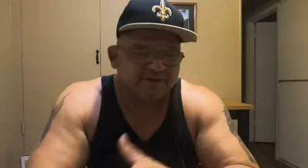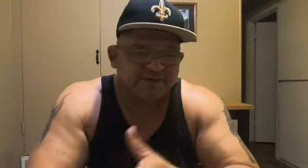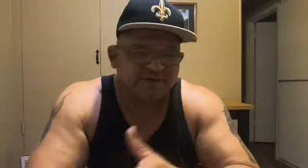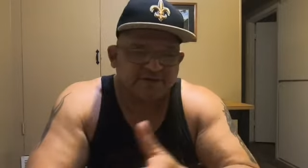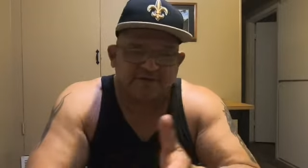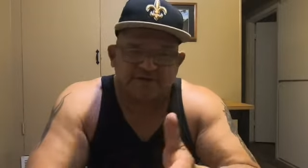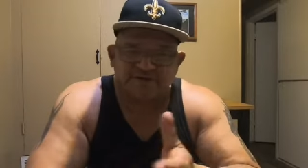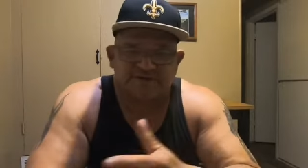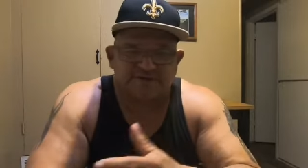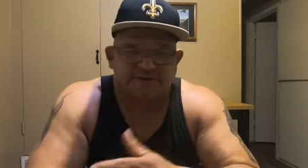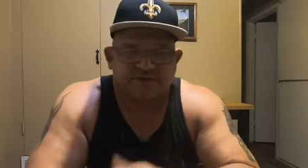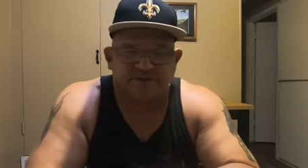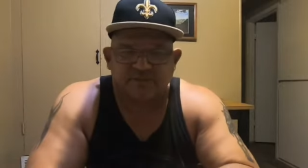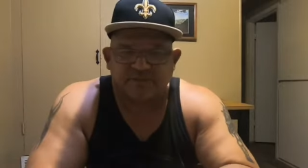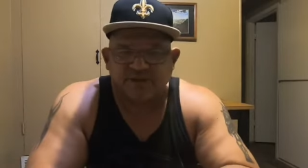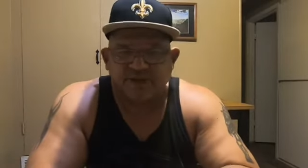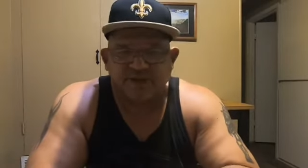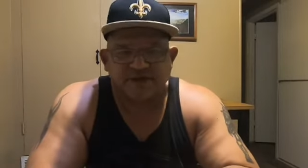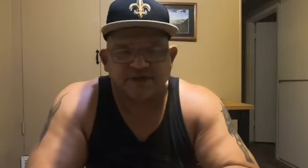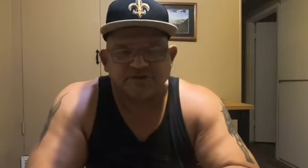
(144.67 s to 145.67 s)
there's another
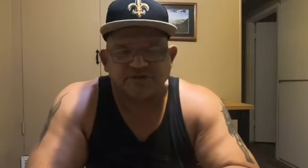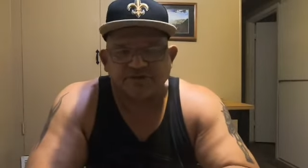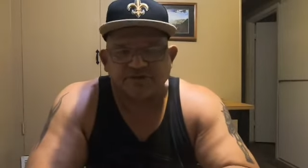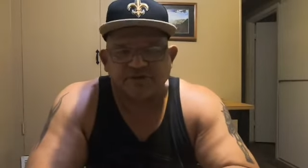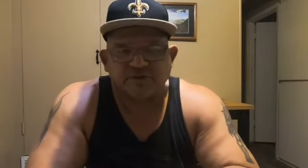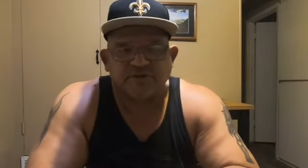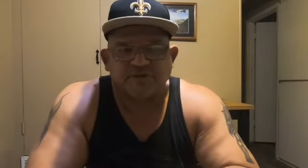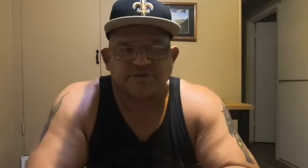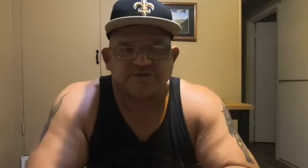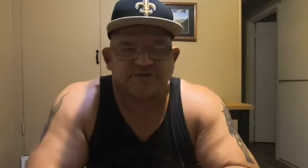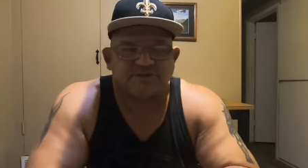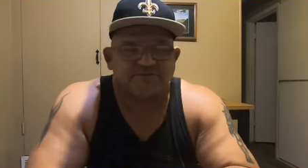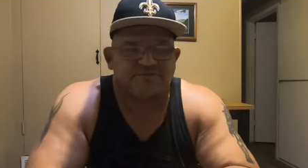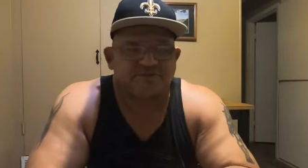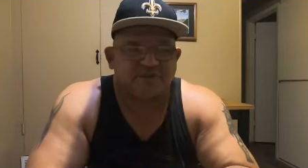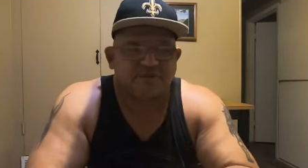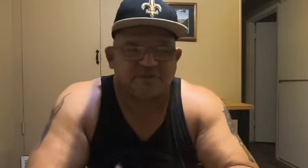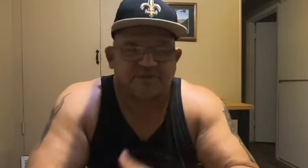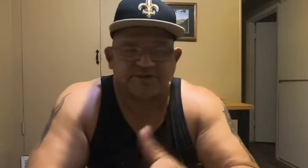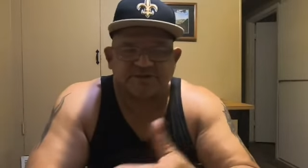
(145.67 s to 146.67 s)
package. I open this
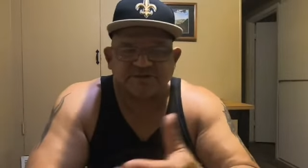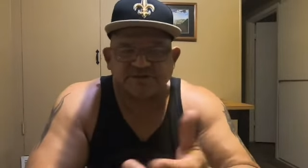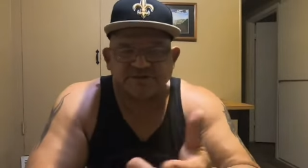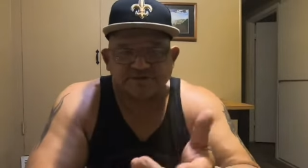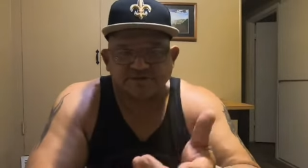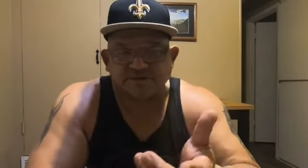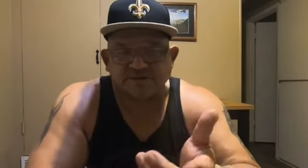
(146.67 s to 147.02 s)
one. Maybe it's